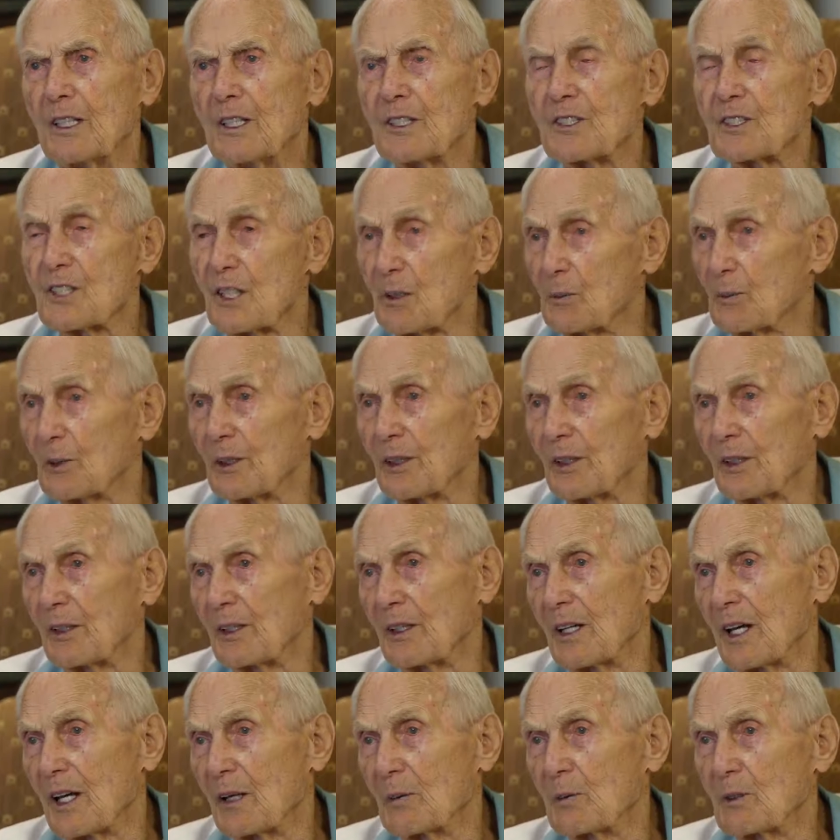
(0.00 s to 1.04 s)
Some of the
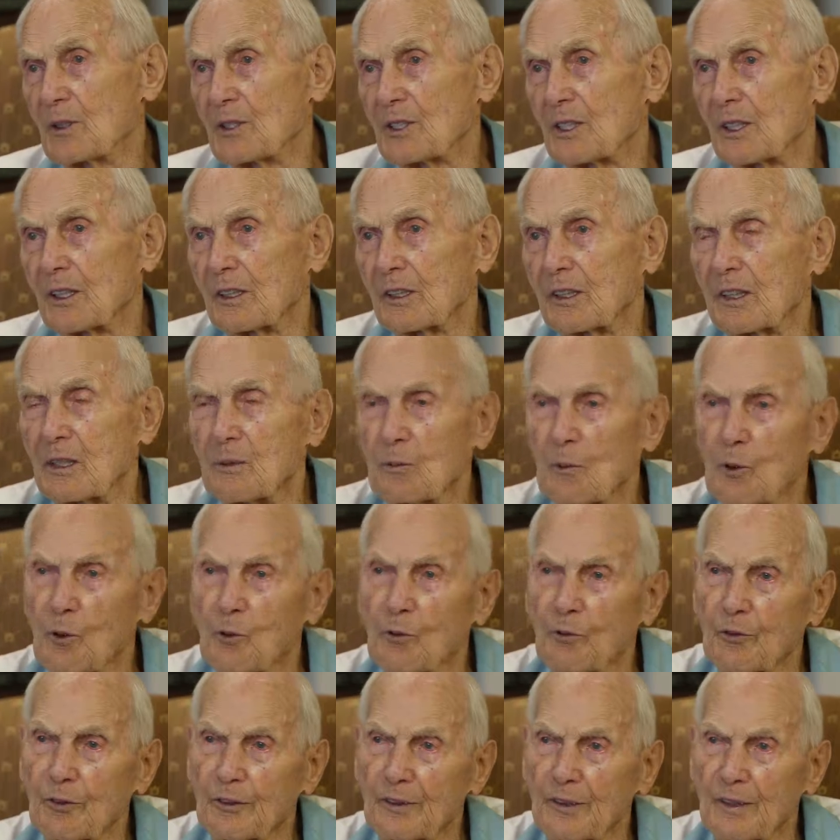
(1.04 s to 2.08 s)
neighbors had come
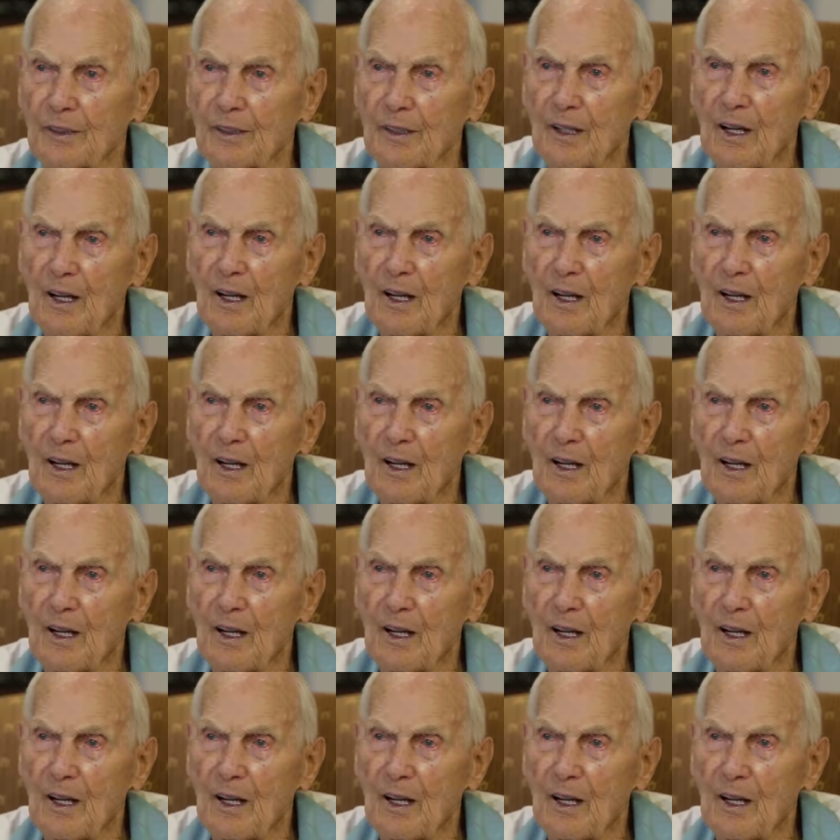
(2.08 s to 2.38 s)
over, and